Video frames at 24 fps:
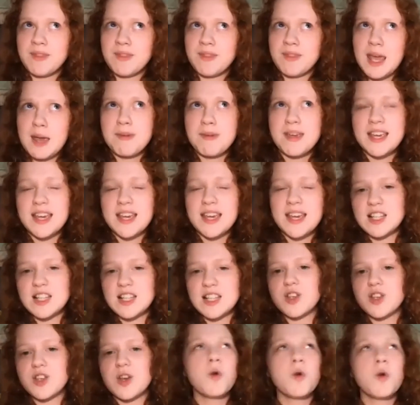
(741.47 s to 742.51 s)
It
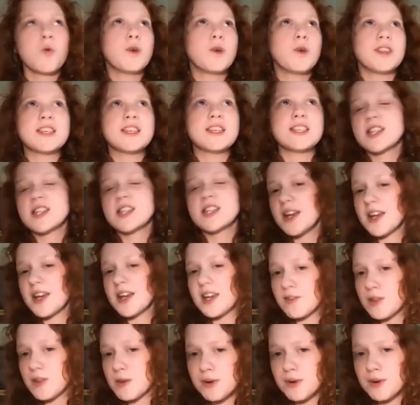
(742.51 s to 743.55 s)
begins with the studying
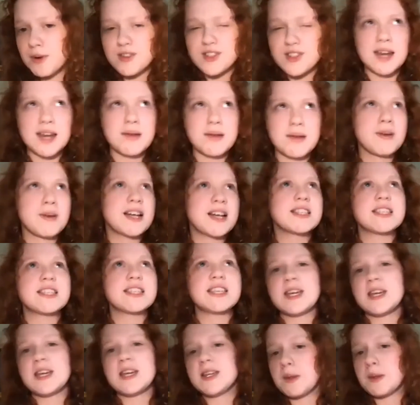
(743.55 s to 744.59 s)
of the birds that I might
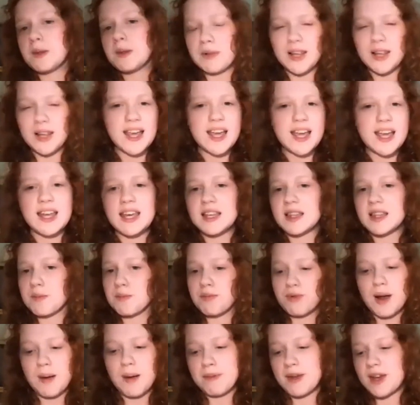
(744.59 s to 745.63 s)
see, the planning, the
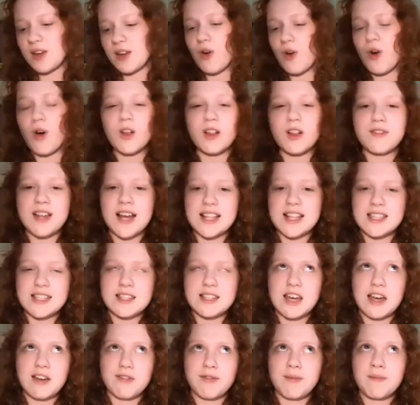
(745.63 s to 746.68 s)
prepping, all of that
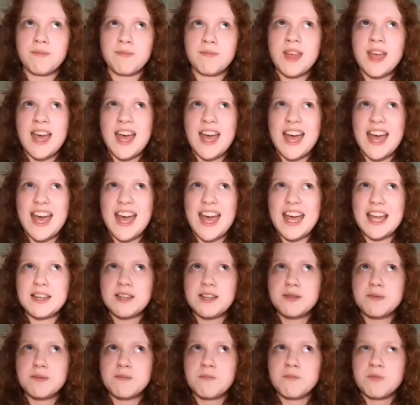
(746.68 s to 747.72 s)
stuff. And
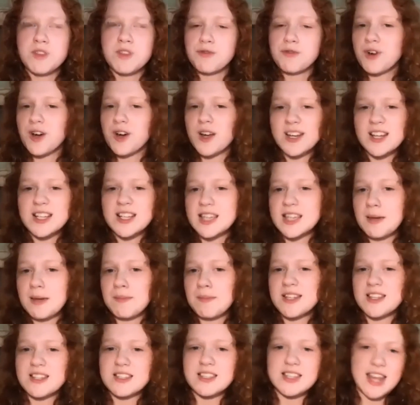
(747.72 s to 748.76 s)
the fun and excitement
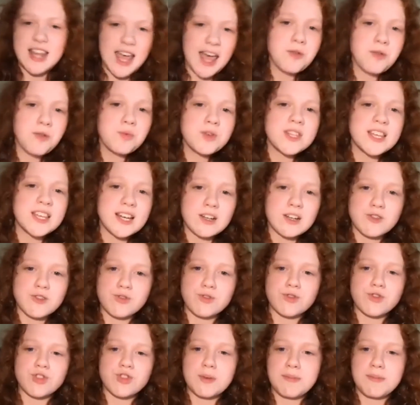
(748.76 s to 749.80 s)
doesn't end when the actual
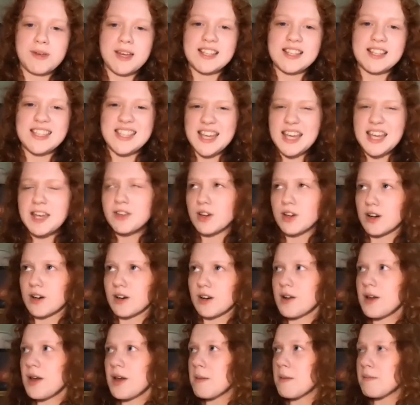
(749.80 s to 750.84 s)
trip ends either,
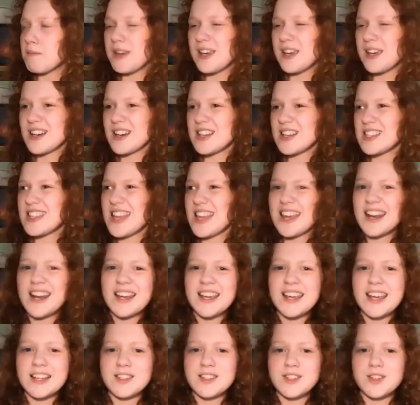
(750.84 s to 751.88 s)
because then I
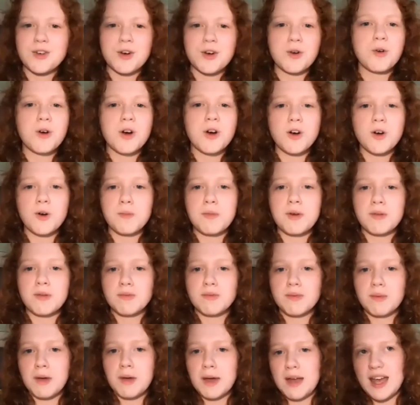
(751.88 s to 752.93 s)
get to go home
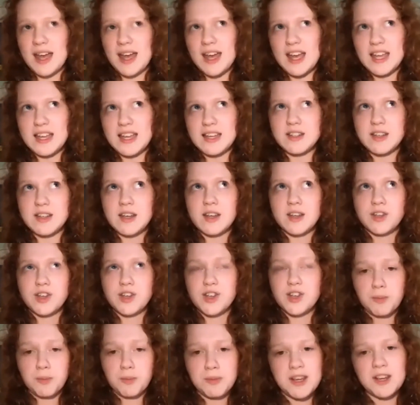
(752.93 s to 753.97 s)
and,
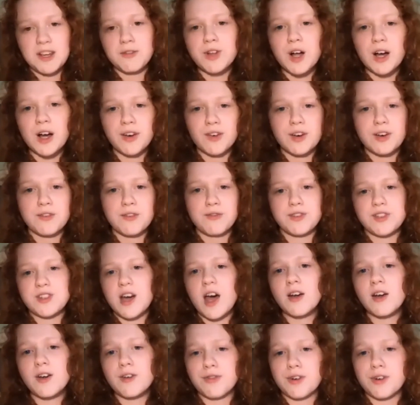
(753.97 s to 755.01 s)
being a vlogger and a
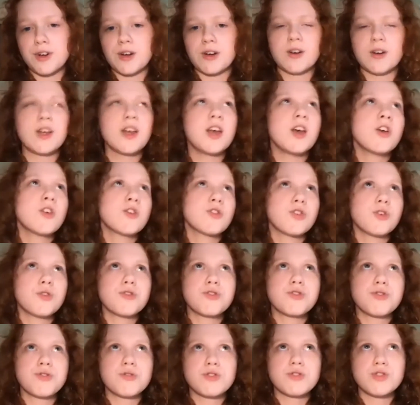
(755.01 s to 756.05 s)
photographer, go
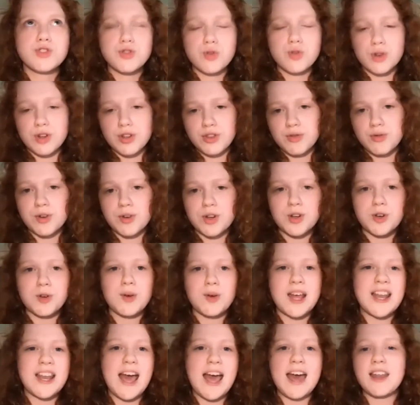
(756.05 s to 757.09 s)
sort through
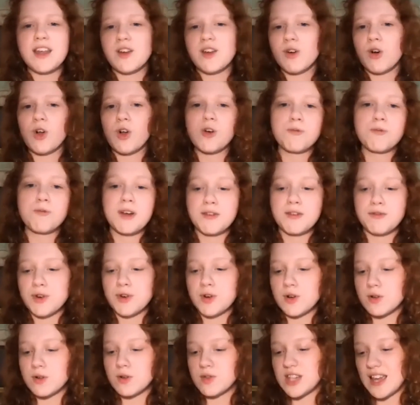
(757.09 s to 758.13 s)
and edit all of my
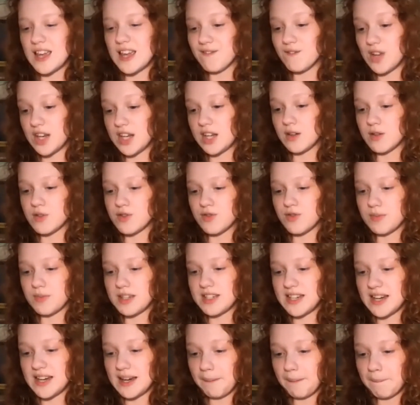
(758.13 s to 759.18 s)
photos and videos from the
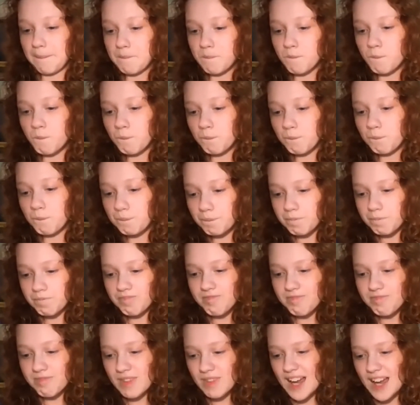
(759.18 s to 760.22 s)
day.
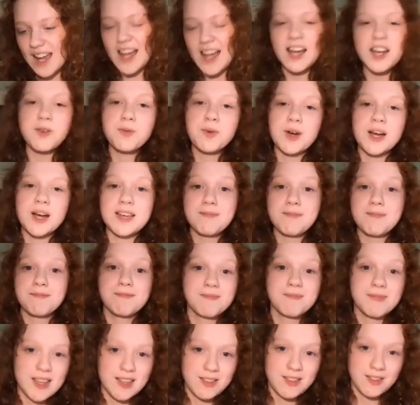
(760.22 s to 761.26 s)
Anyway,
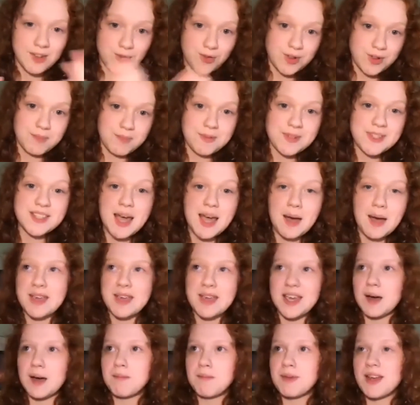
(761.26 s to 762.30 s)
the trip was coming
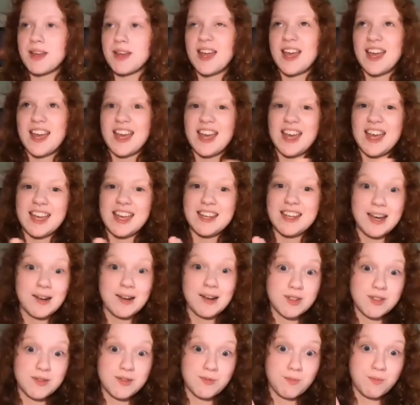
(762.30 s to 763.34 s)
up and I
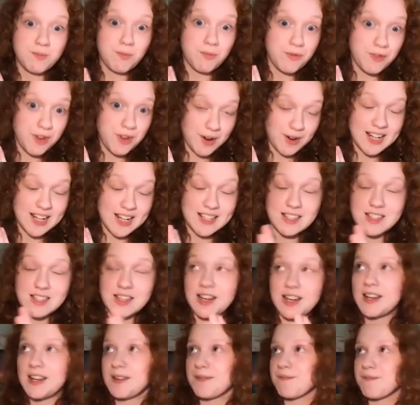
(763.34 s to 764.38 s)
was very
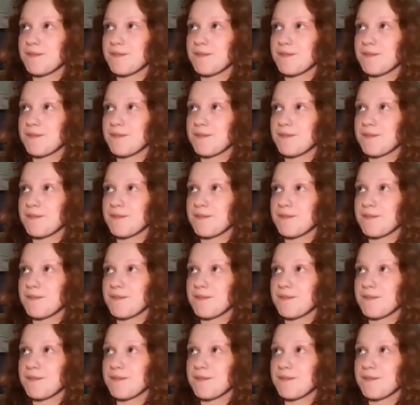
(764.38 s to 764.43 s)
excited.